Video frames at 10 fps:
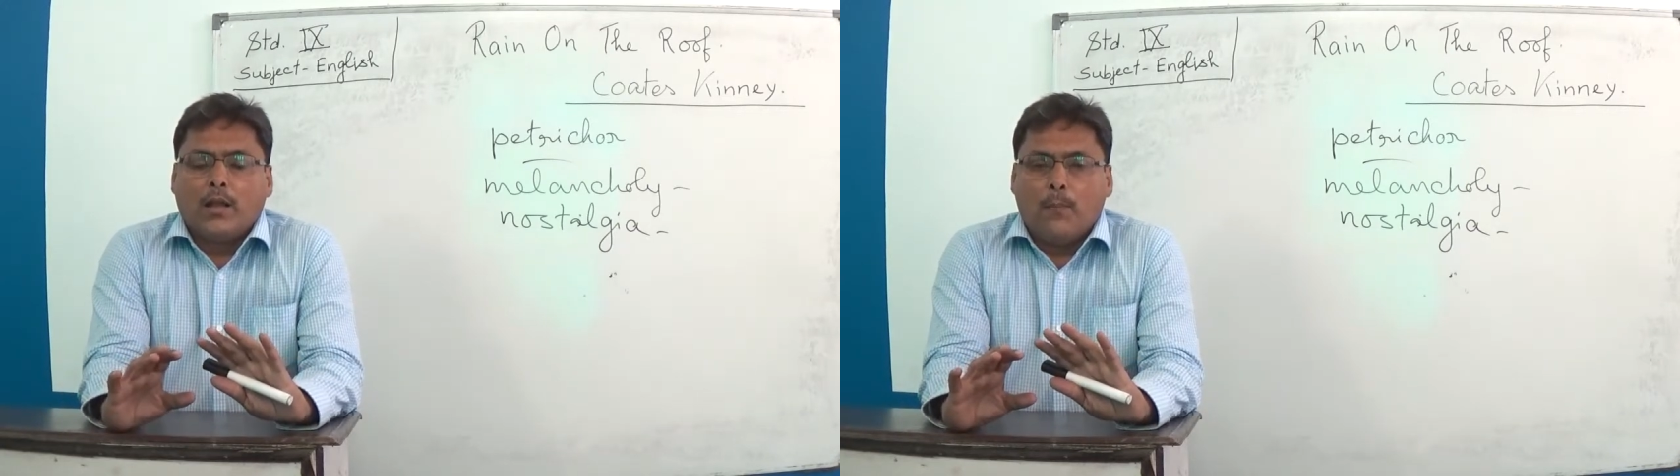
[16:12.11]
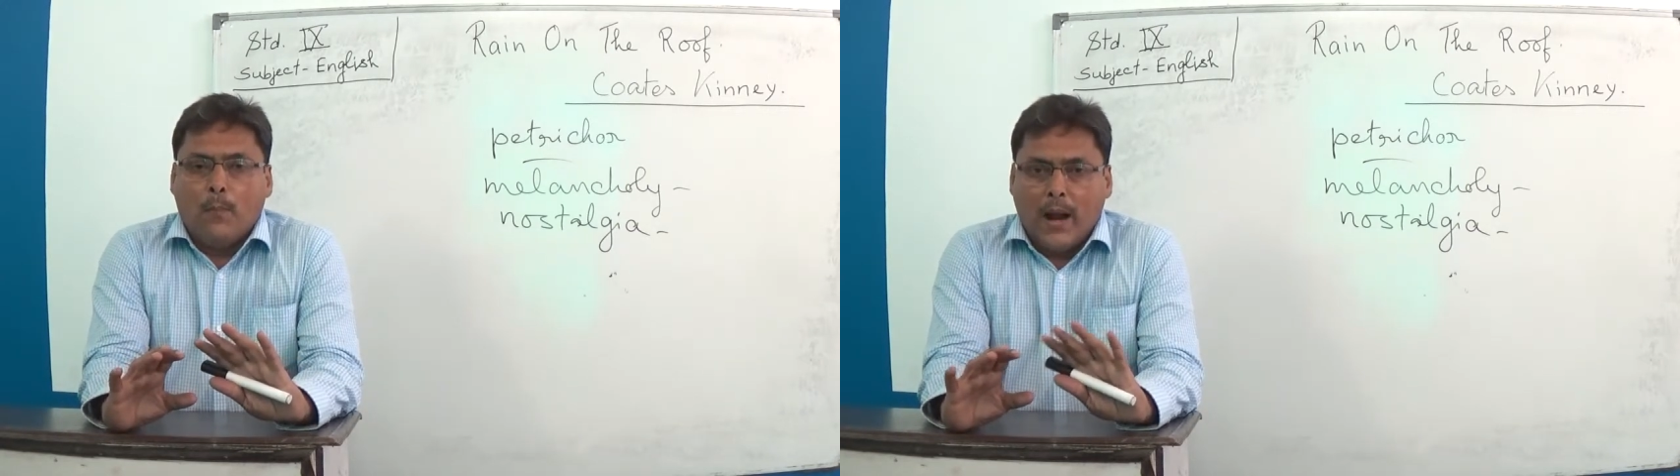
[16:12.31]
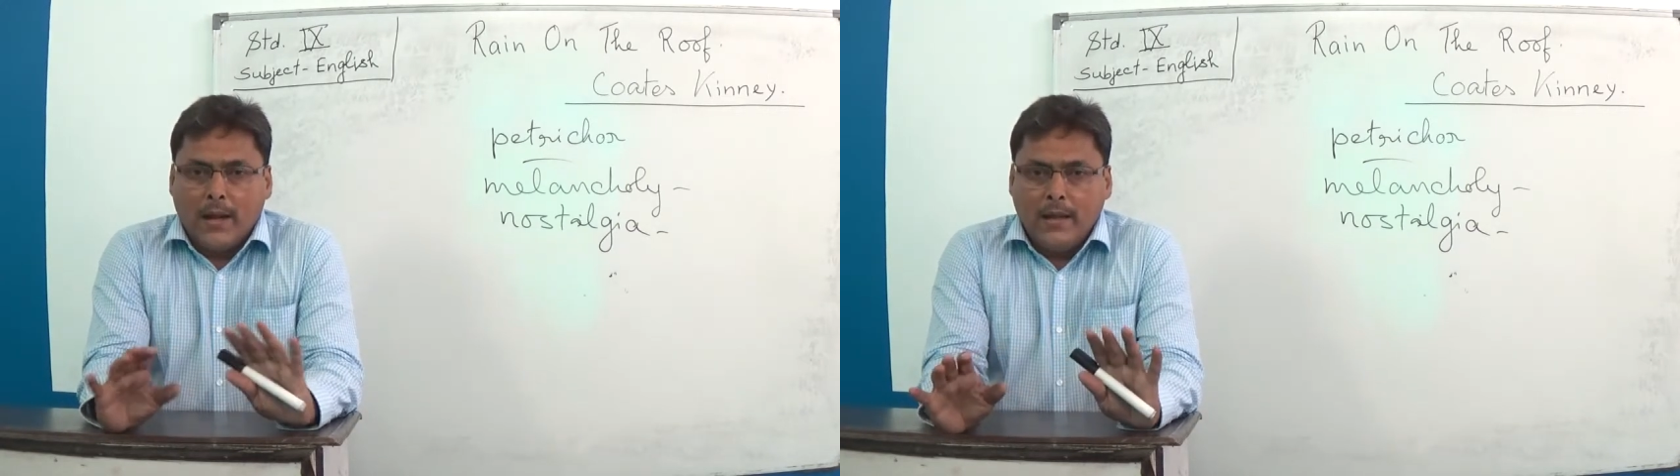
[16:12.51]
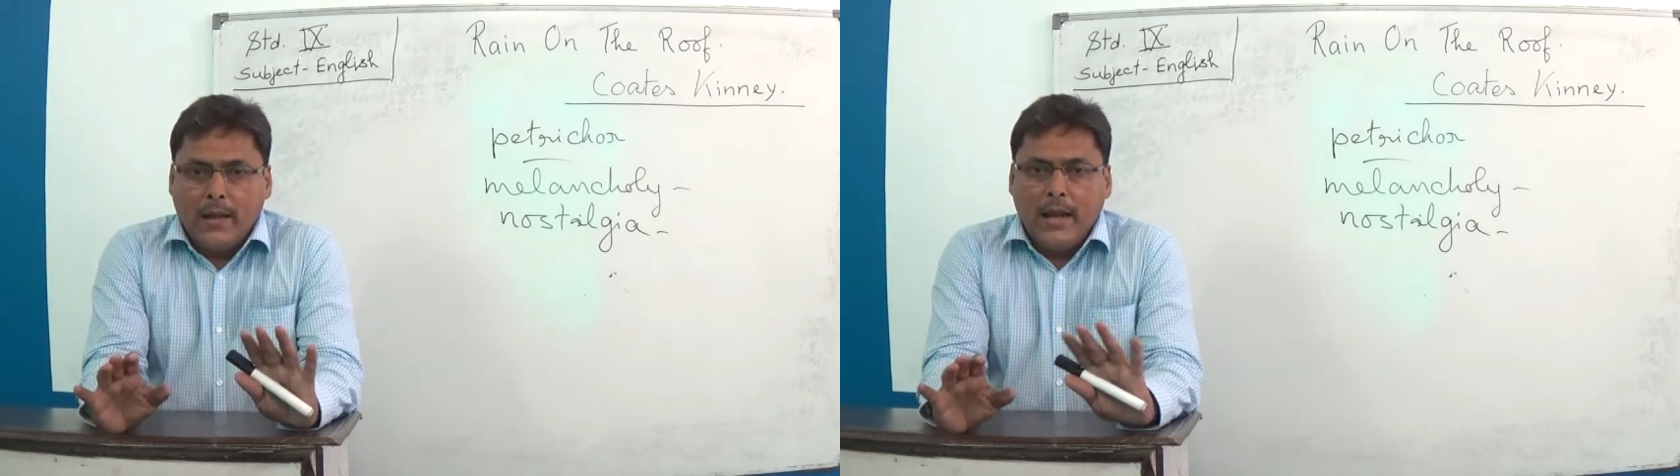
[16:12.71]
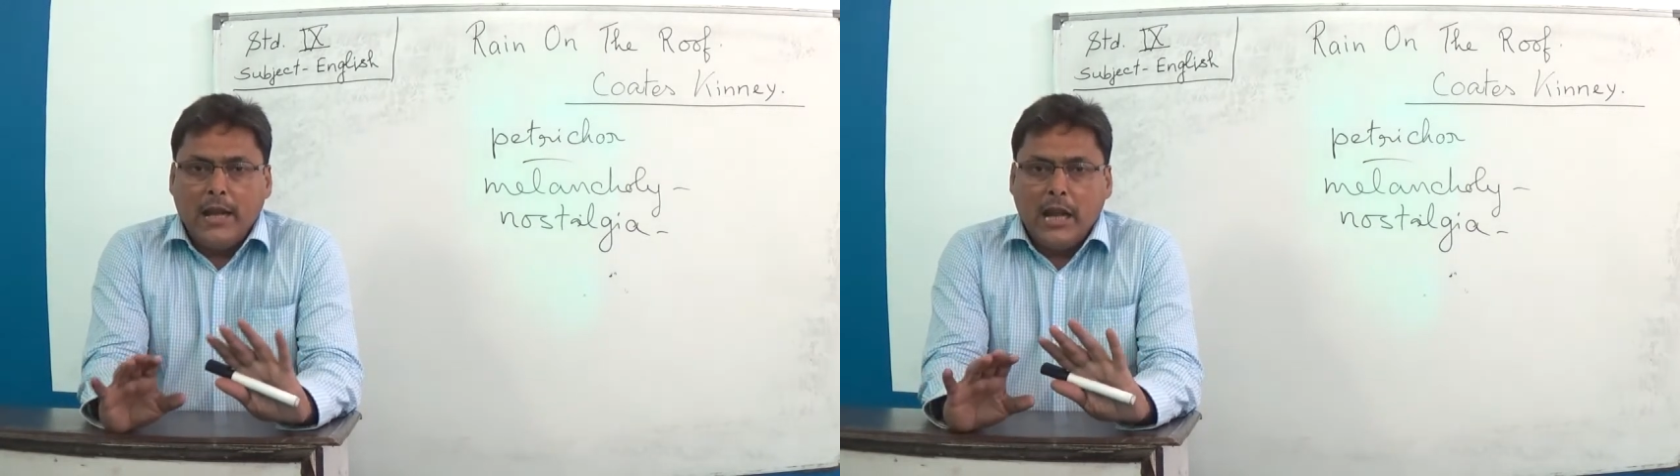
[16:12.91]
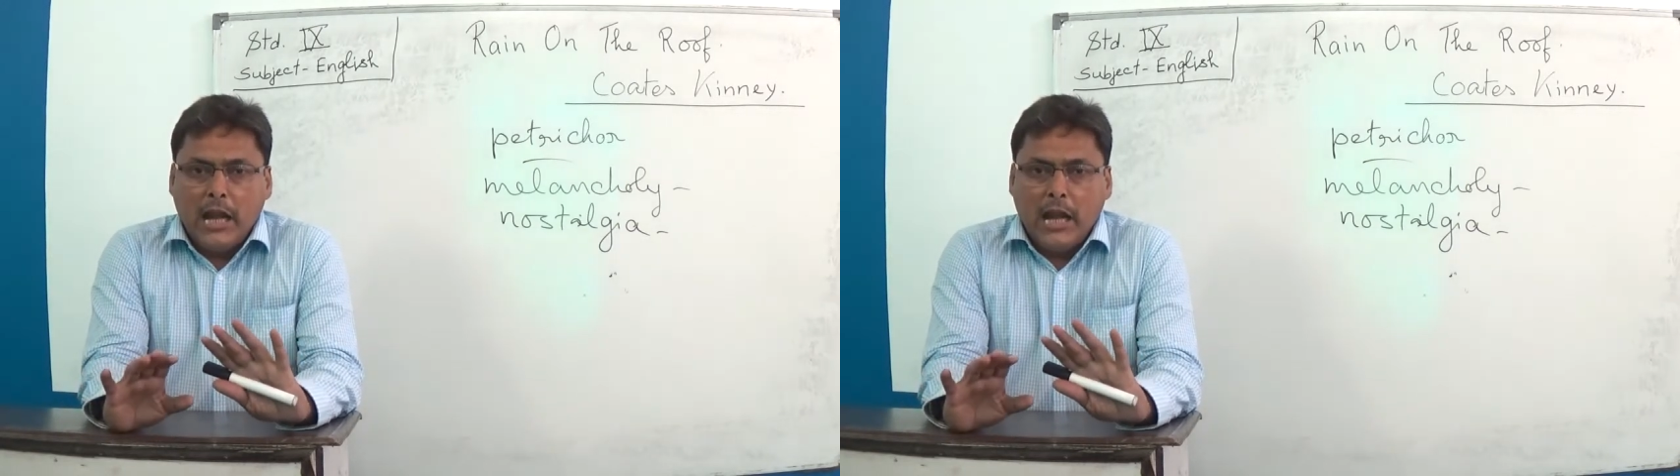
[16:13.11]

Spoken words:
mundane,